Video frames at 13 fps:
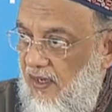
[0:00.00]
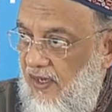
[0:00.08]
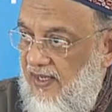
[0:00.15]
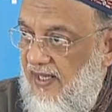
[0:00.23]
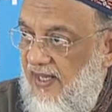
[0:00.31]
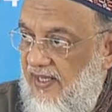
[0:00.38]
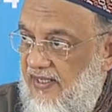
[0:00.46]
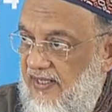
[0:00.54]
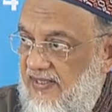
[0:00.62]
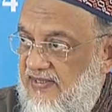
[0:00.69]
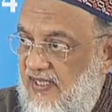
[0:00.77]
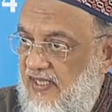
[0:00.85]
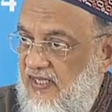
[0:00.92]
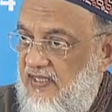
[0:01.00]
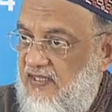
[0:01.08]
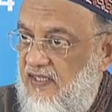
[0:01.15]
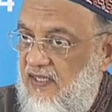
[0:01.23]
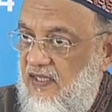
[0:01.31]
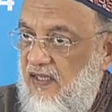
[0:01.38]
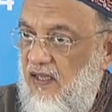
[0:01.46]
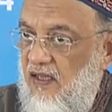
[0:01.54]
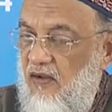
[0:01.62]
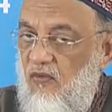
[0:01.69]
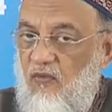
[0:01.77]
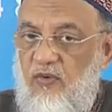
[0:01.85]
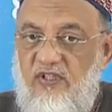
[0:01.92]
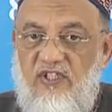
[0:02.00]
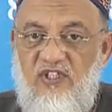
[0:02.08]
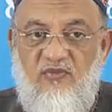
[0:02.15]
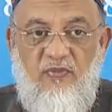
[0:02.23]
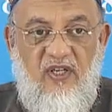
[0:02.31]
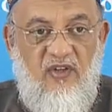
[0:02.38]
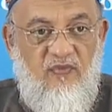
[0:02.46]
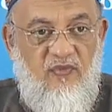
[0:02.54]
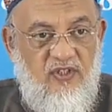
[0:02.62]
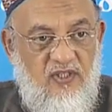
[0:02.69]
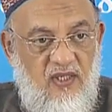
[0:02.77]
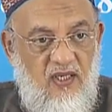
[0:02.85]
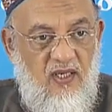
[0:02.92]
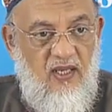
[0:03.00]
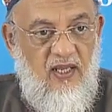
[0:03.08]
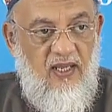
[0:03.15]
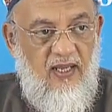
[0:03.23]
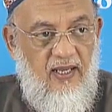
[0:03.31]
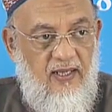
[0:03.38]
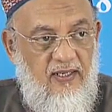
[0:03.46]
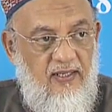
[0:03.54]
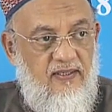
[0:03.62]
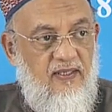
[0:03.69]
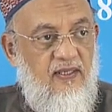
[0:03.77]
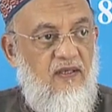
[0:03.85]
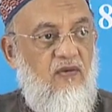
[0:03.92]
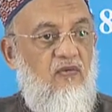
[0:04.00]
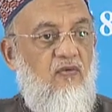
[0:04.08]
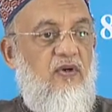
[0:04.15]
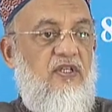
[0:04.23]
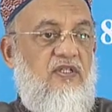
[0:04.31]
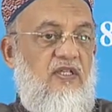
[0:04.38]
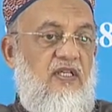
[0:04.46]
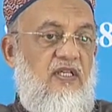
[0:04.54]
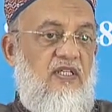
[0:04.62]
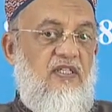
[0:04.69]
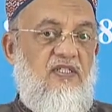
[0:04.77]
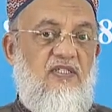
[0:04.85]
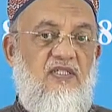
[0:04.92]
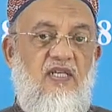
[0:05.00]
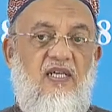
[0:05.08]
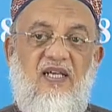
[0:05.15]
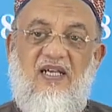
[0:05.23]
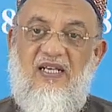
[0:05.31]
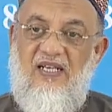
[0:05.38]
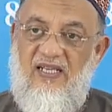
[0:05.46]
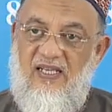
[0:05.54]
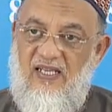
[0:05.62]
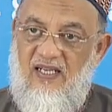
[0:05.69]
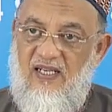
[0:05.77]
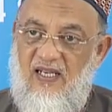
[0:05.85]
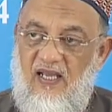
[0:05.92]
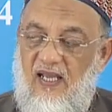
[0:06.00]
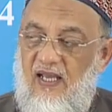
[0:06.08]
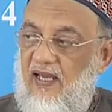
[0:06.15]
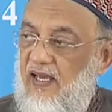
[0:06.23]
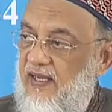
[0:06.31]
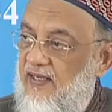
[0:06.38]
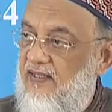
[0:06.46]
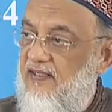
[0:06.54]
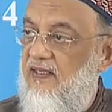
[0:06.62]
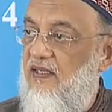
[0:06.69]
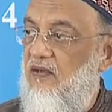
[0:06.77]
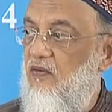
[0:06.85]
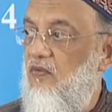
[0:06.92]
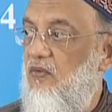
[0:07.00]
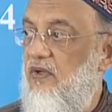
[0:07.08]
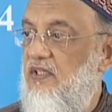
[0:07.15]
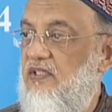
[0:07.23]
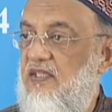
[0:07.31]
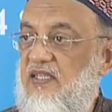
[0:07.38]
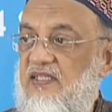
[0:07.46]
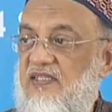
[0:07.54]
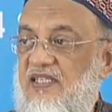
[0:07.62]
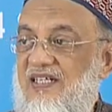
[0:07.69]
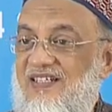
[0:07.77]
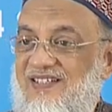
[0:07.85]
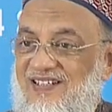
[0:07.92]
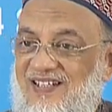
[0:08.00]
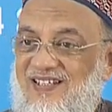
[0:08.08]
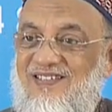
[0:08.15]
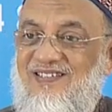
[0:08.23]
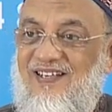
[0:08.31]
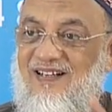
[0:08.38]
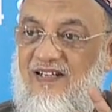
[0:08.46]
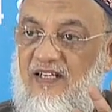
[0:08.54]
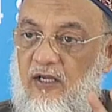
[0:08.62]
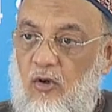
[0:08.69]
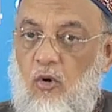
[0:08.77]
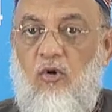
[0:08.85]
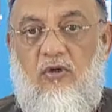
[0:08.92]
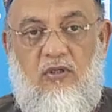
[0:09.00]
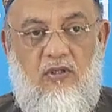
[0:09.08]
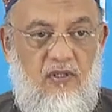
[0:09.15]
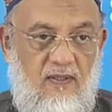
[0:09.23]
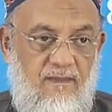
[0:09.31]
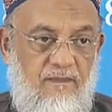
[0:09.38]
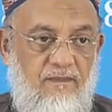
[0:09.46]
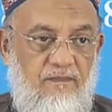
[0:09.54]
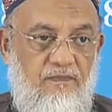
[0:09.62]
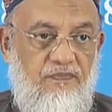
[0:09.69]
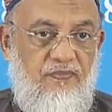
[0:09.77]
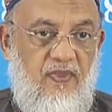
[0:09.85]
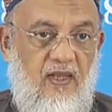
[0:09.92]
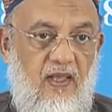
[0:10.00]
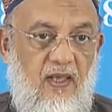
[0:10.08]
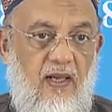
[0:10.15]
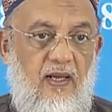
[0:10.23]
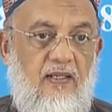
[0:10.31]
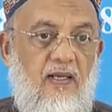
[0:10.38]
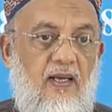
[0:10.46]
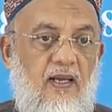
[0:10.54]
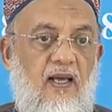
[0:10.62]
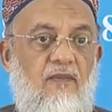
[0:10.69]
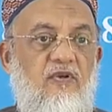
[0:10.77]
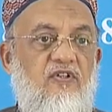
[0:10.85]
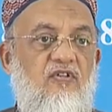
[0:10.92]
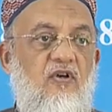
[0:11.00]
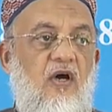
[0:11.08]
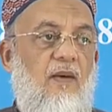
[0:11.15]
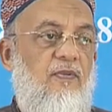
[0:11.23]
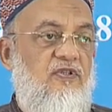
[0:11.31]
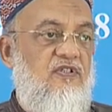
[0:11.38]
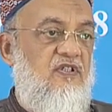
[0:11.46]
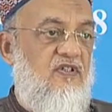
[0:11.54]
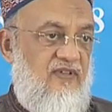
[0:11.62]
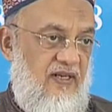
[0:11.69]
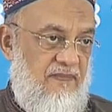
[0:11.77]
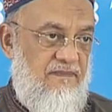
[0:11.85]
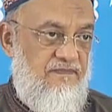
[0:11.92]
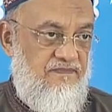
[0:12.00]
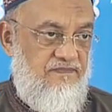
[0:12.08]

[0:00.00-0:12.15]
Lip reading: Halal is anything which is beneficial, anything which is clean, anything which is intrinsically good. And haram is the opposite of that.